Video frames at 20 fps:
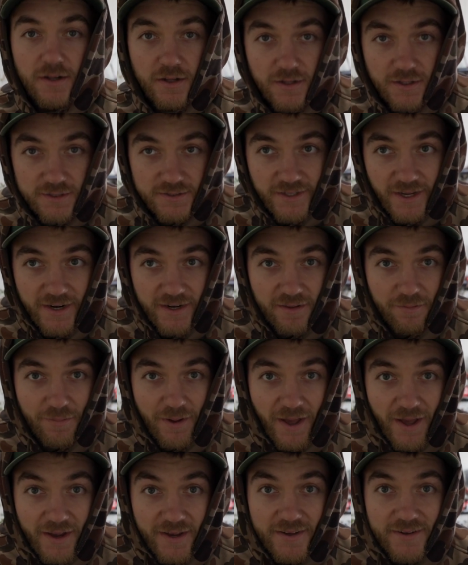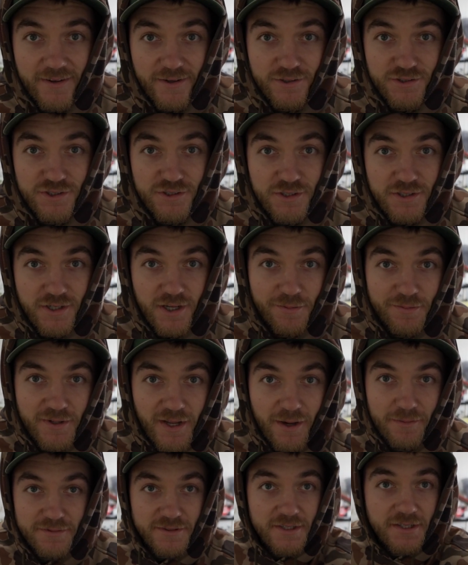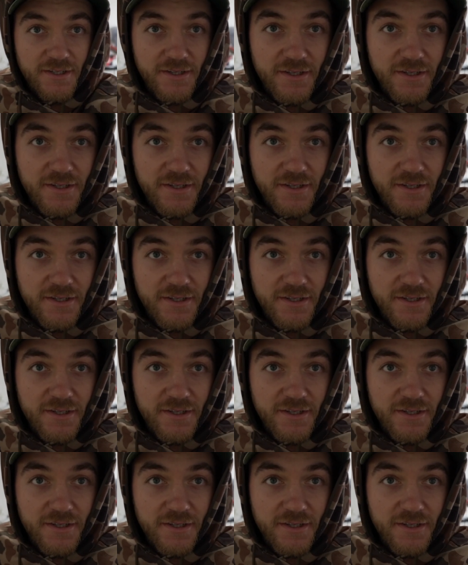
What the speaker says: Let's take it to the back, go shoot it a couple times.